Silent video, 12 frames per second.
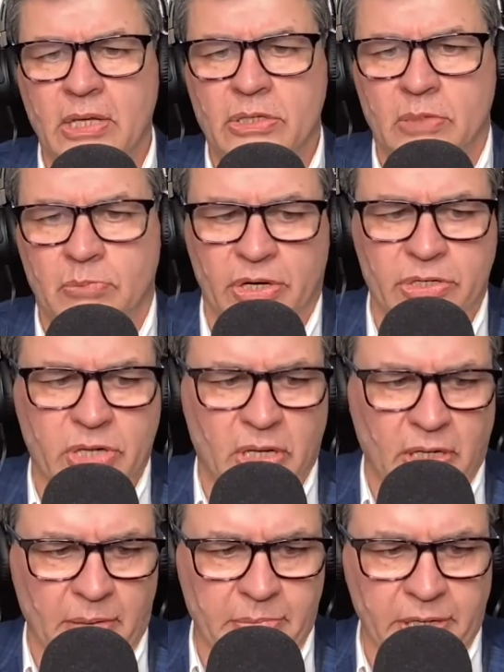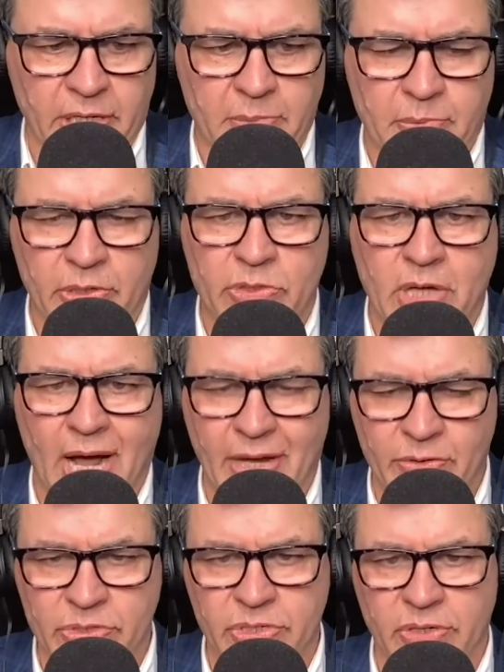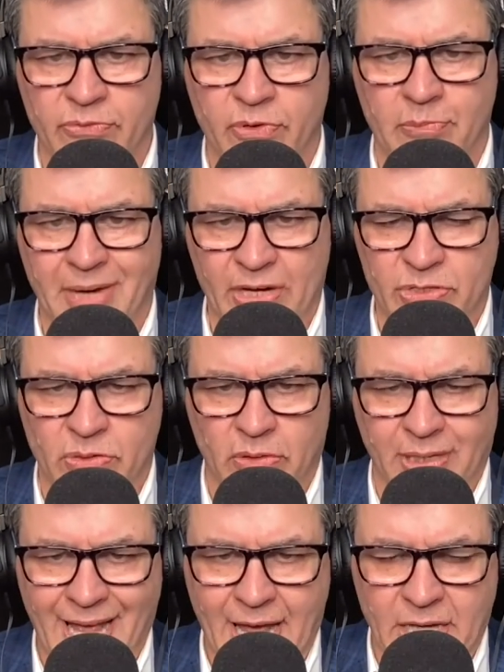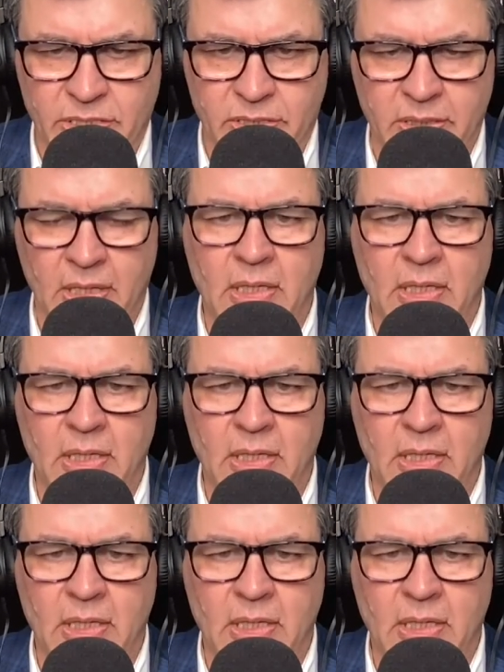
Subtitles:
to British Columbia to produce hydrogen from natural gas.